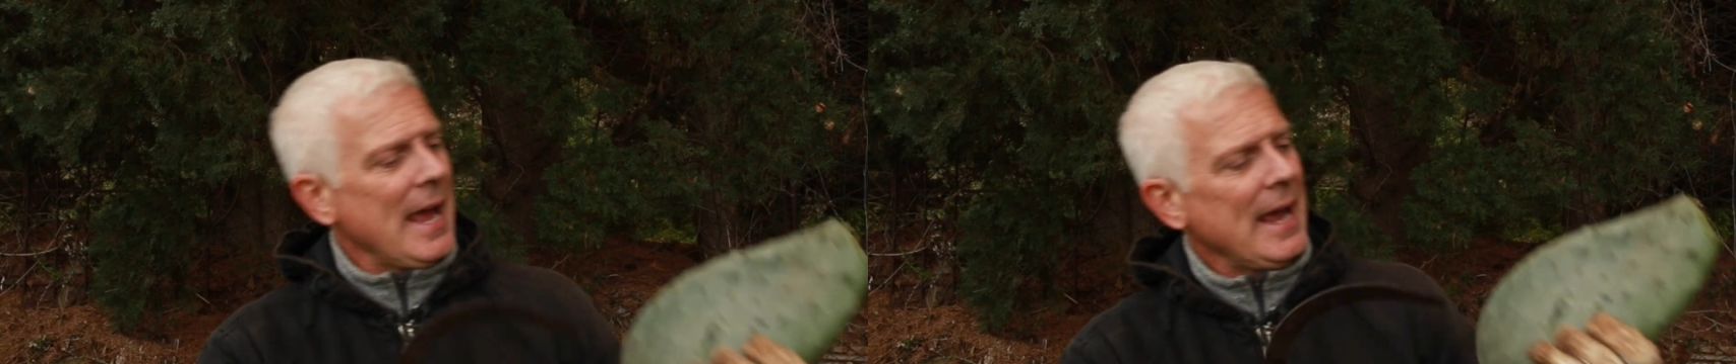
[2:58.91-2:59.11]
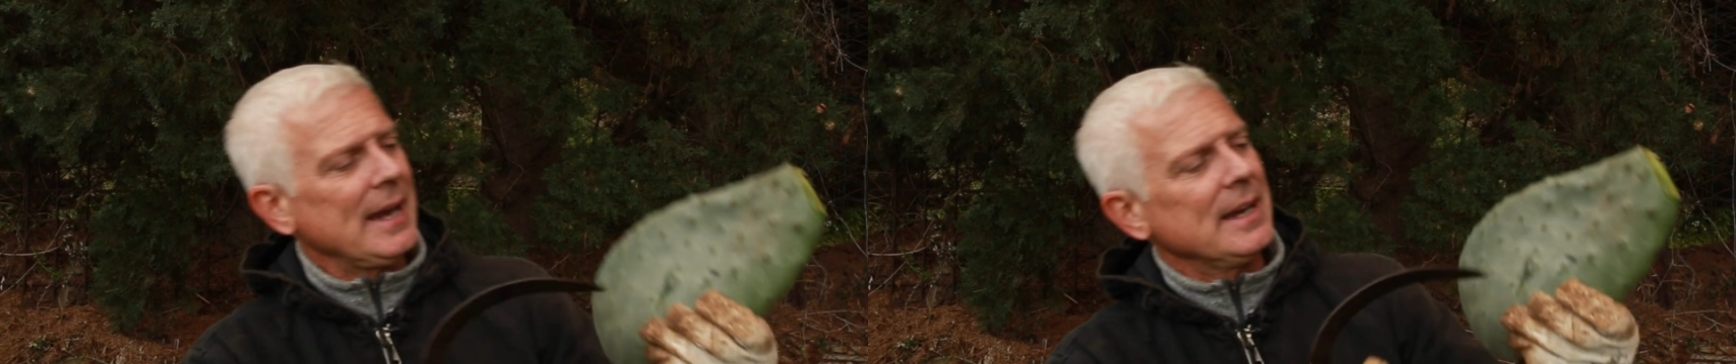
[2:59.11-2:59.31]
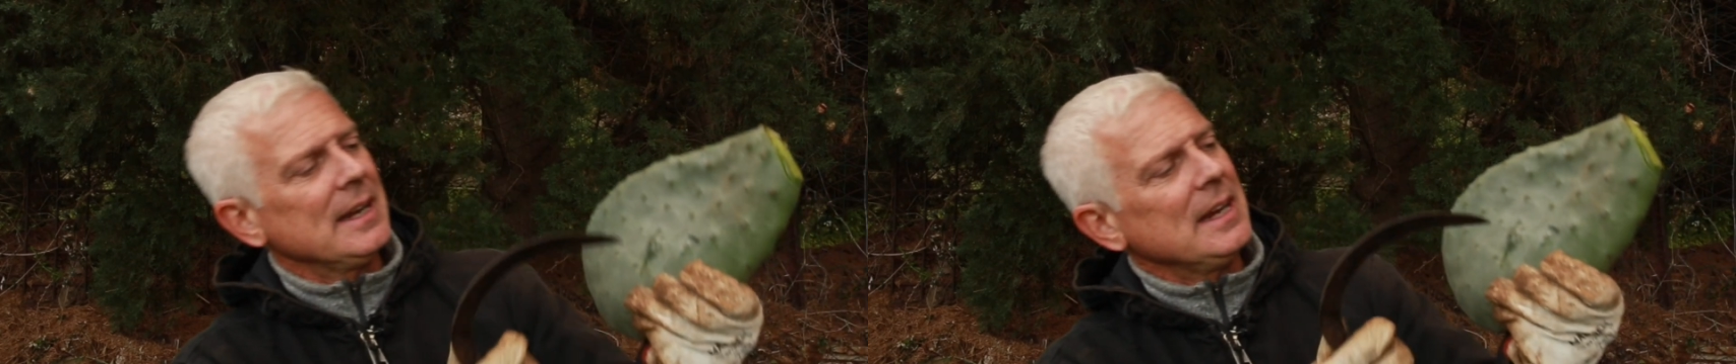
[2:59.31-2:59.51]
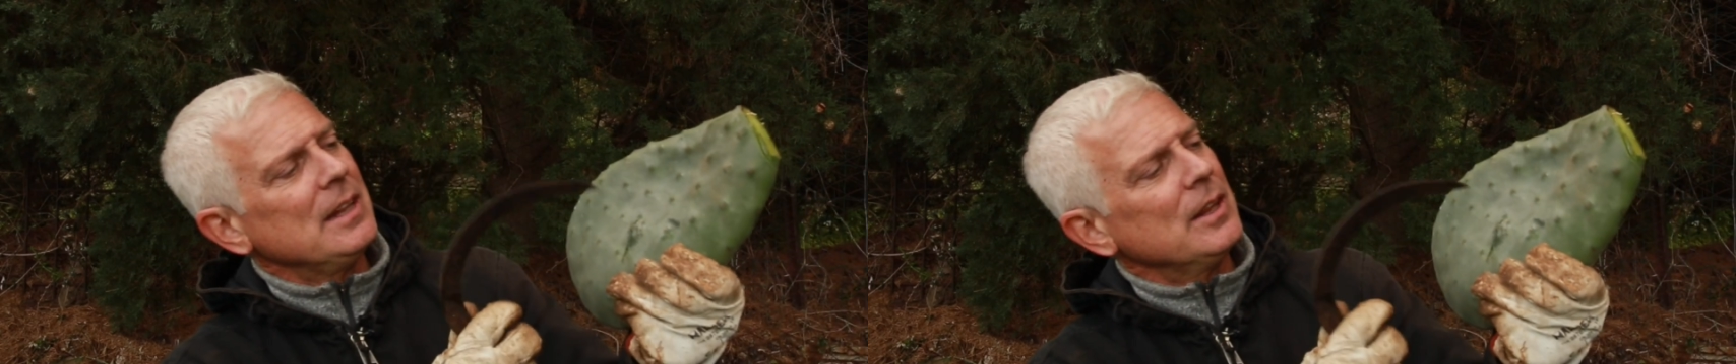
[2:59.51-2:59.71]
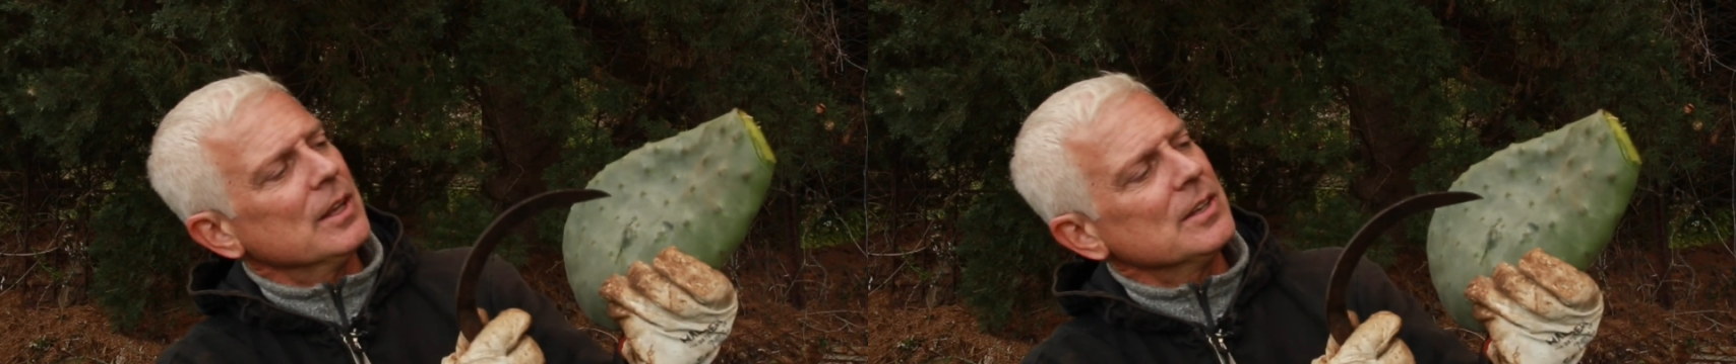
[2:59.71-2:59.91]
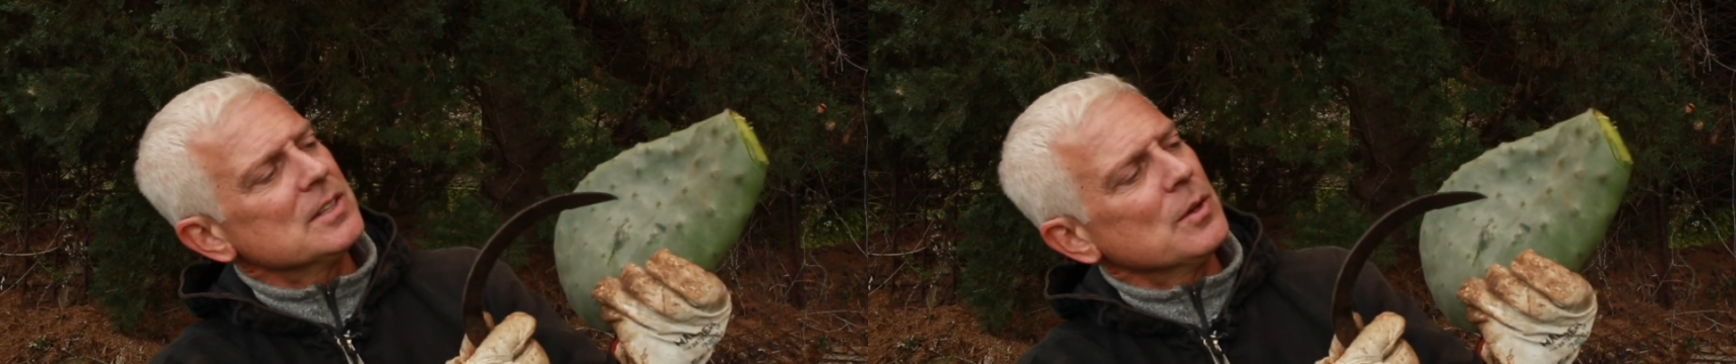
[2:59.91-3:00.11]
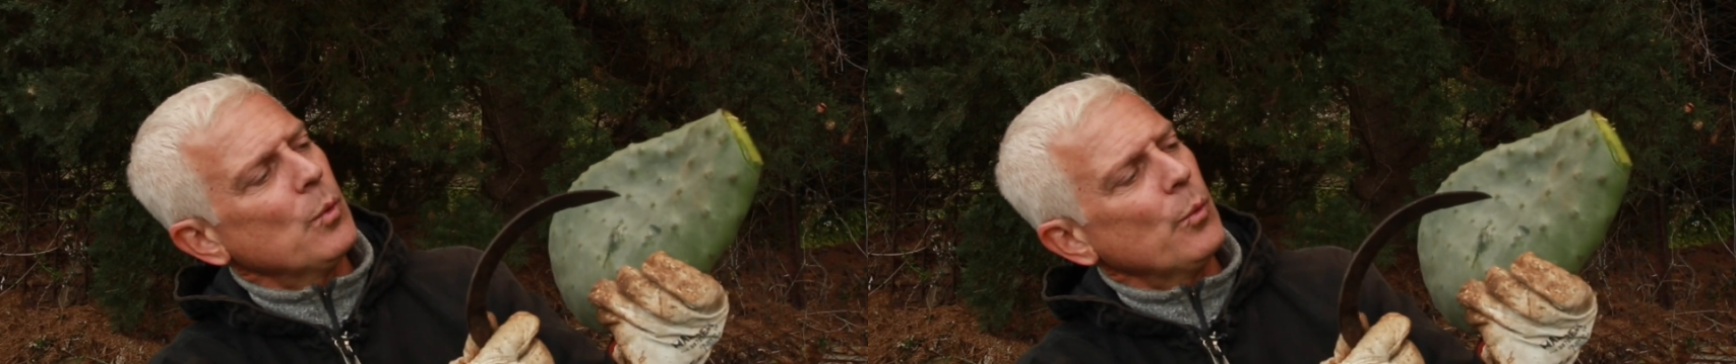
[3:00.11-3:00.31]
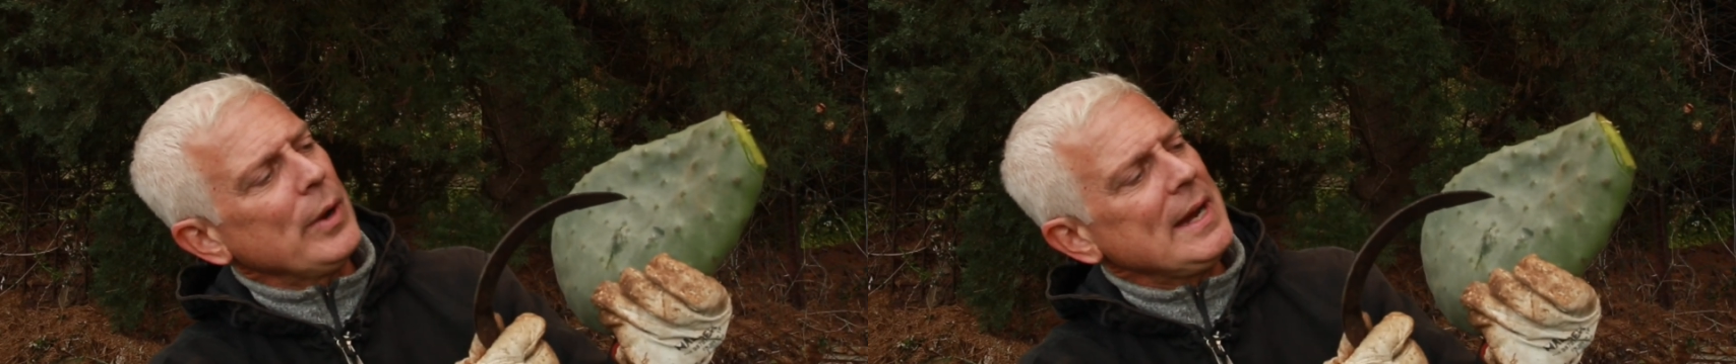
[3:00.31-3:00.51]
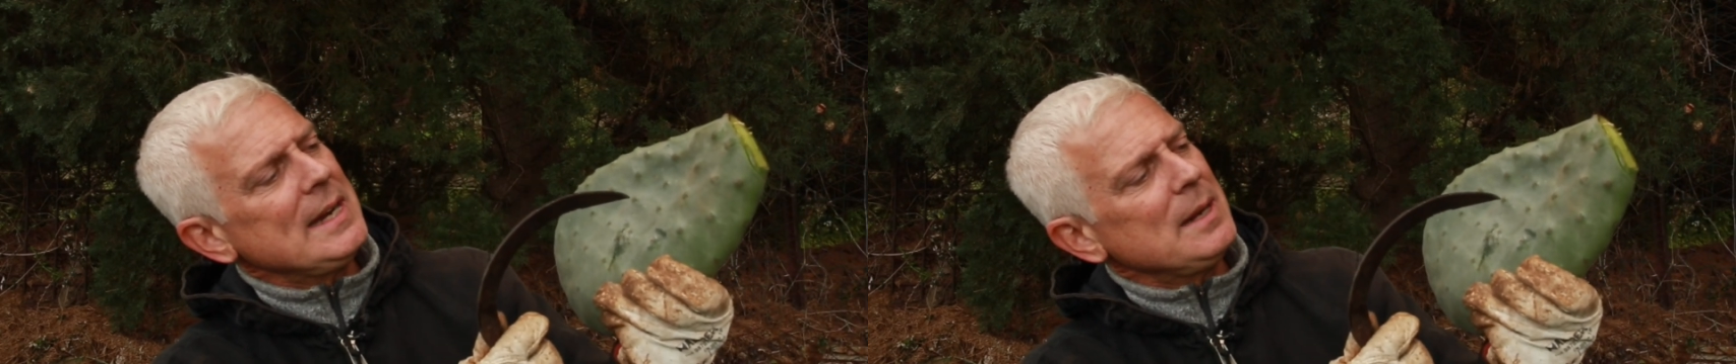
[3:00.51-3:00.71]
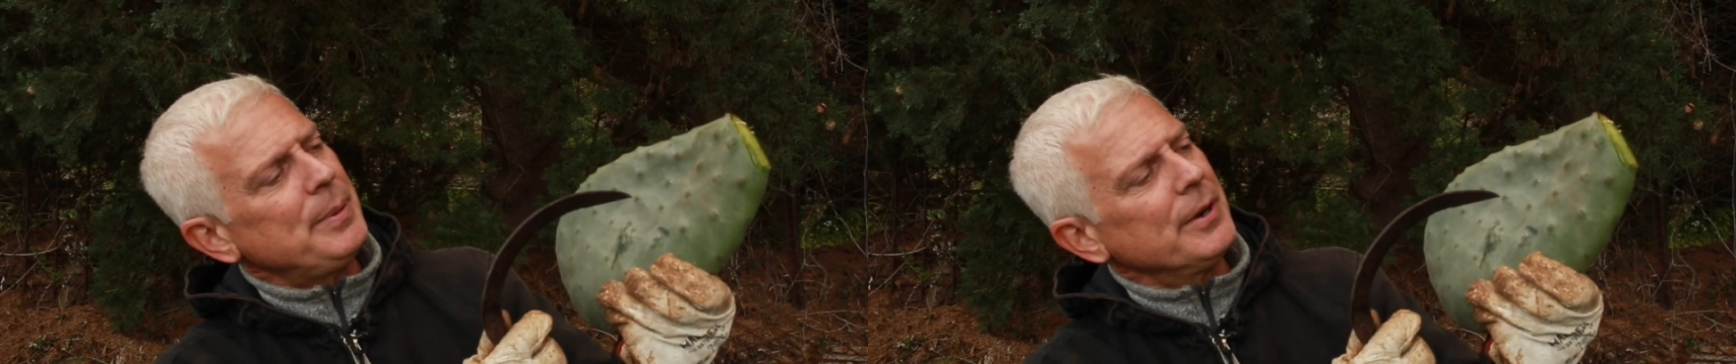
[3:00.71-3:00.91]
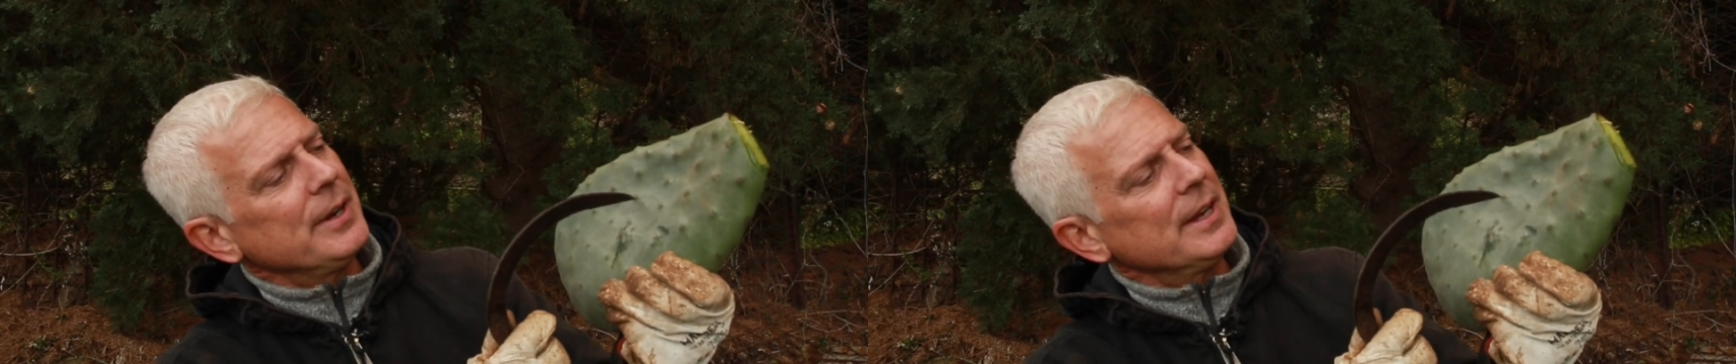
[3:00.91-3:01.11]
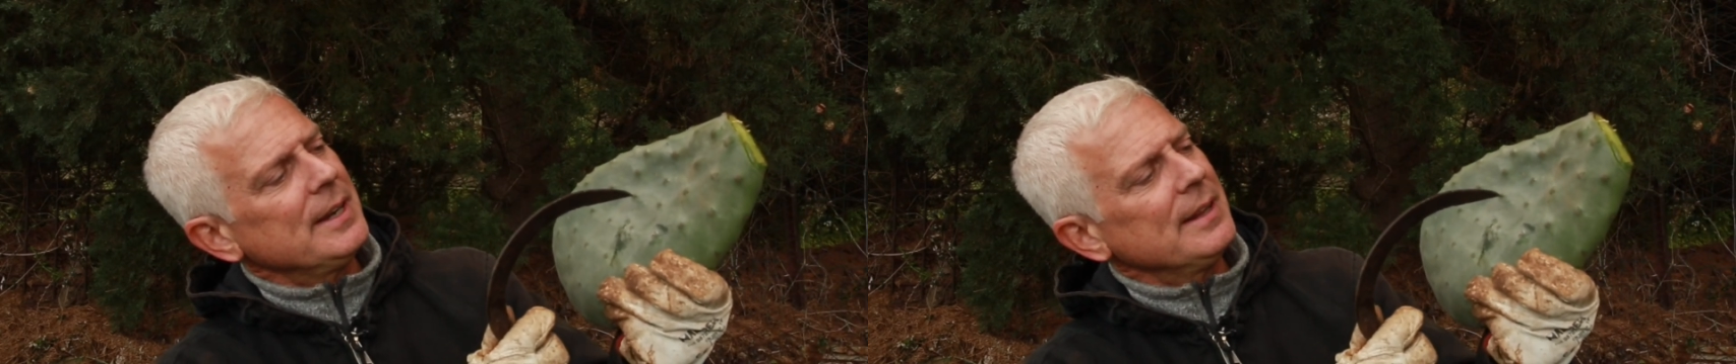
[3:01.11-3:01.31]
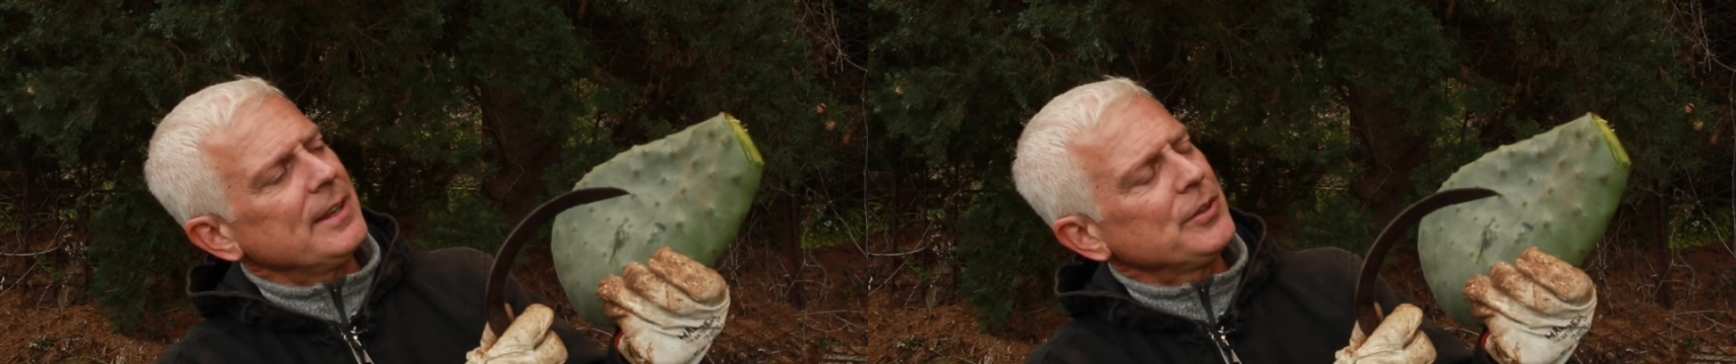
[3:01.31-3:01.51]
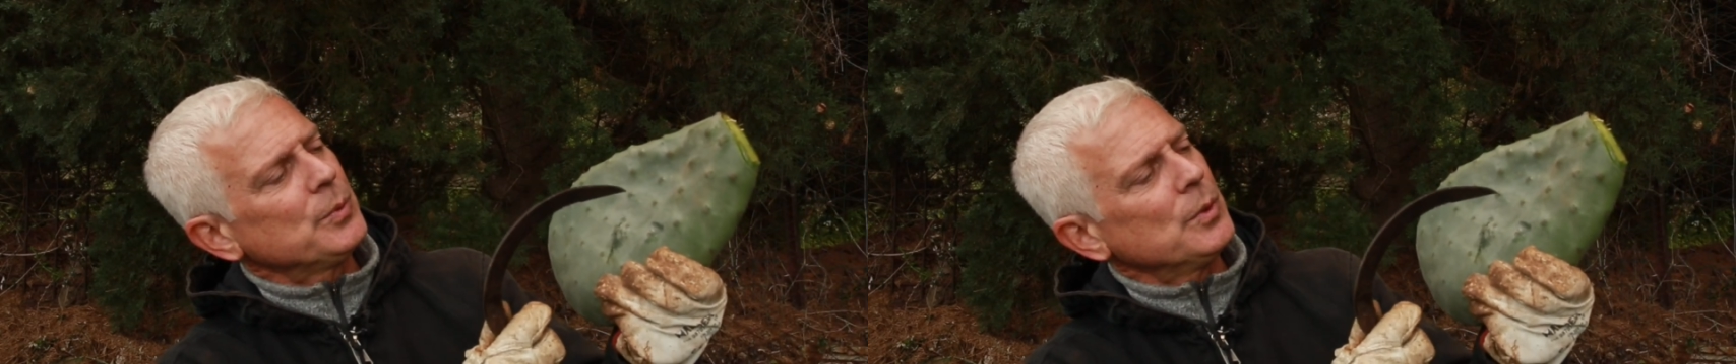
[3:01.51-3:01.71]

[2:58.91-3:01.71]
and in the rainy period, this